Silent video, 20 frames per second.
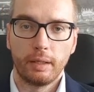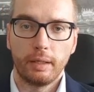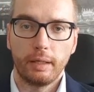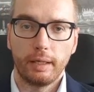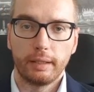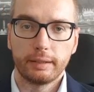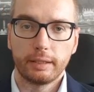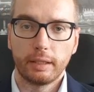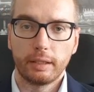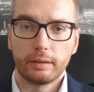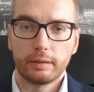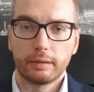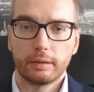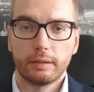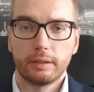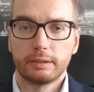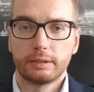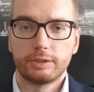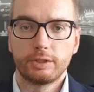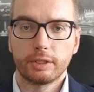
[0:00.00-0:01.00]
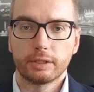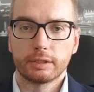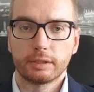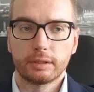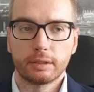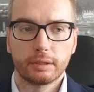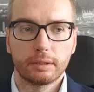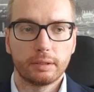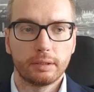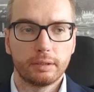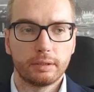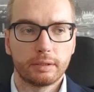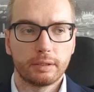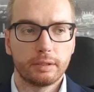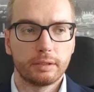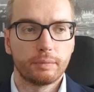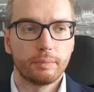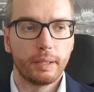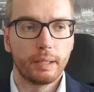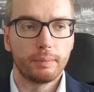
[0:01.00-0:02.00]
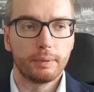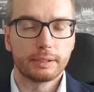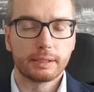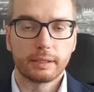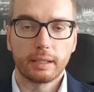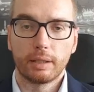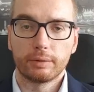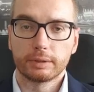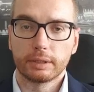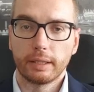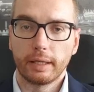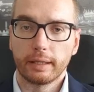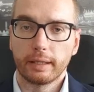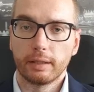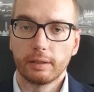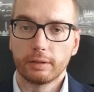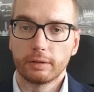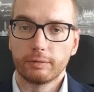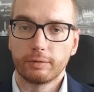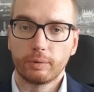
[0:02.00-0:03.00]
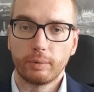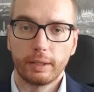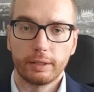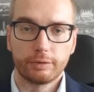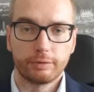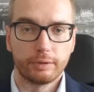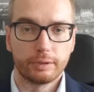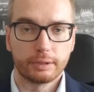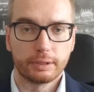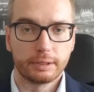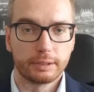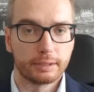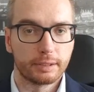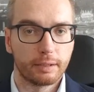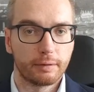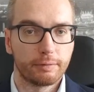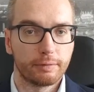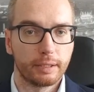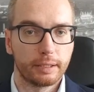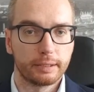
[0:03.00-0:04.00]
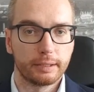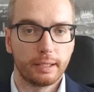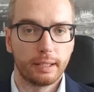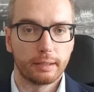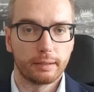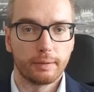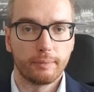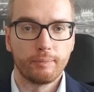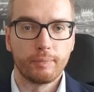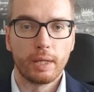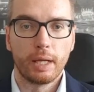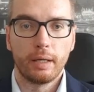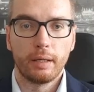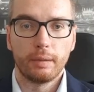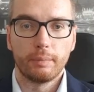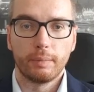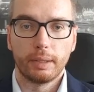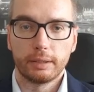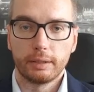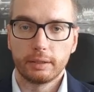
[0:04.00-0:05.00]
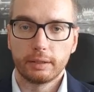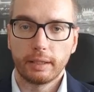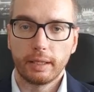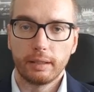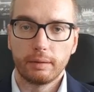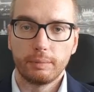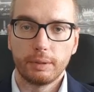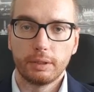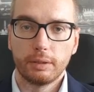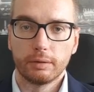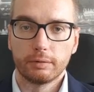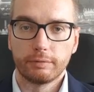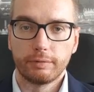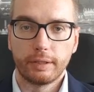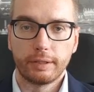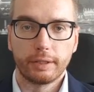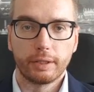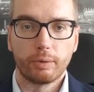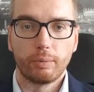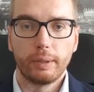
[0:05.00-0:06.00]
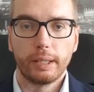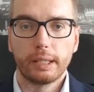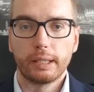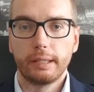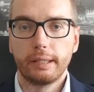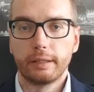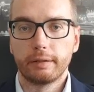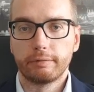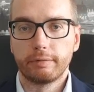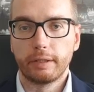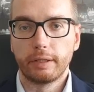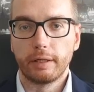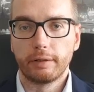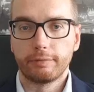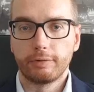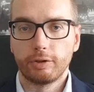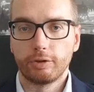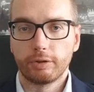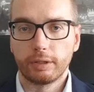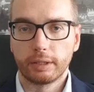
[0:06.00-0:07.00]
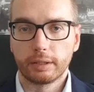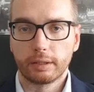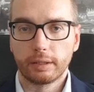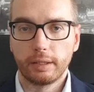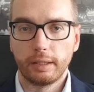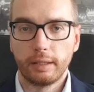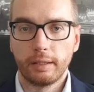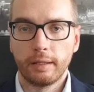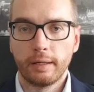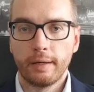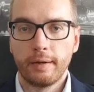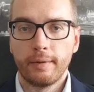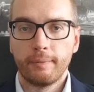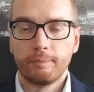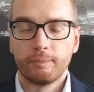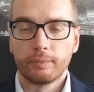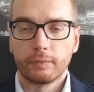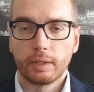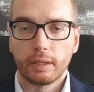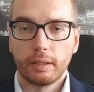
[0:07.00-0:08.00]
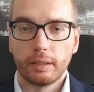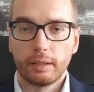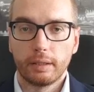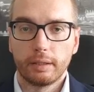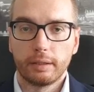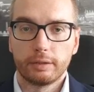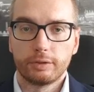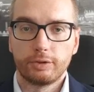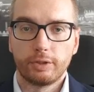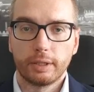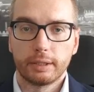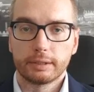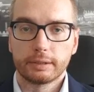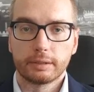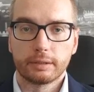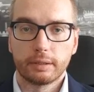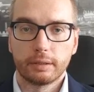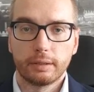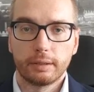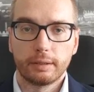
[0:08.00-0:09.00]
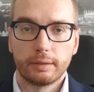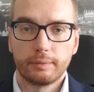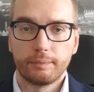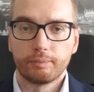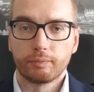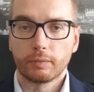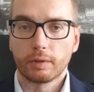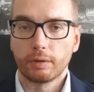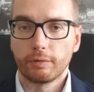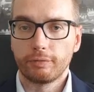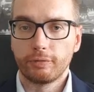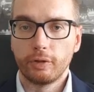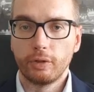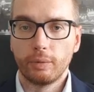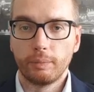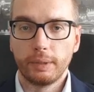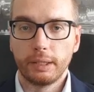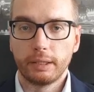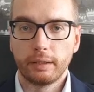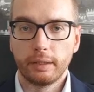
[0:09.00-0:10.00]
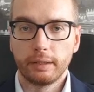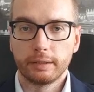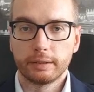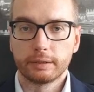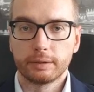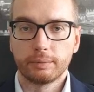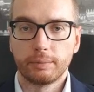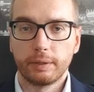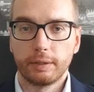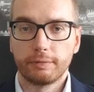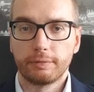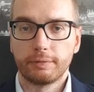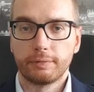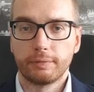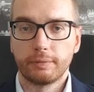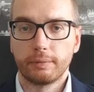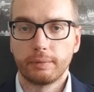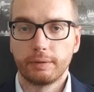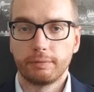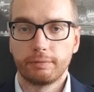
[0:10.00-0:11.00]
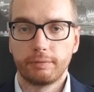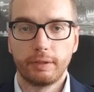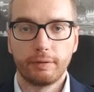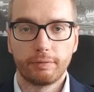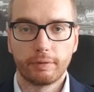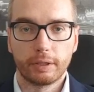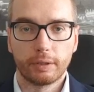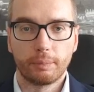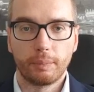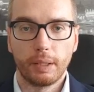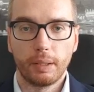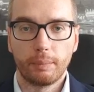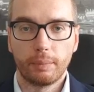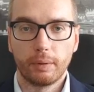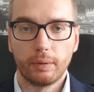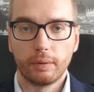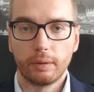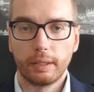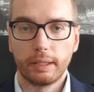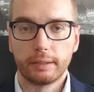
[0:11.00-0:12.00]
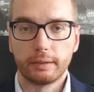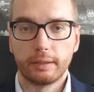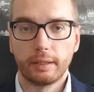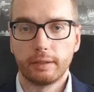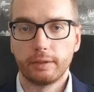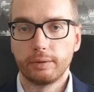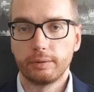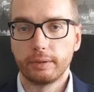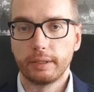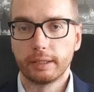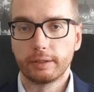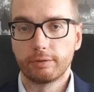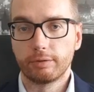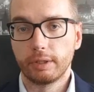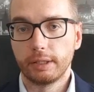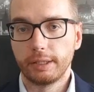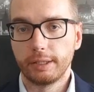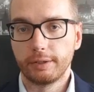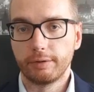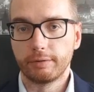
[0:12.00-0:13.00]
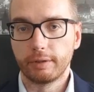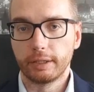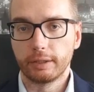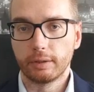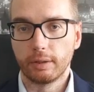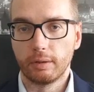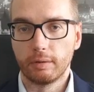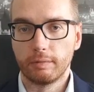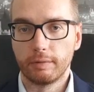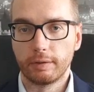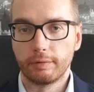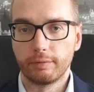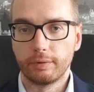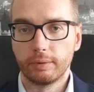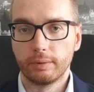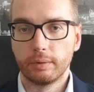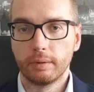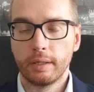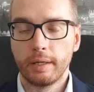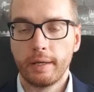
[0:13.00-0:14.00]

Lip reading: And then it maybe sounds like a lot of questions and stuff like that, but it can be done very quickly and very efficiently. Just a few meetings with different people, and then you get really great overview.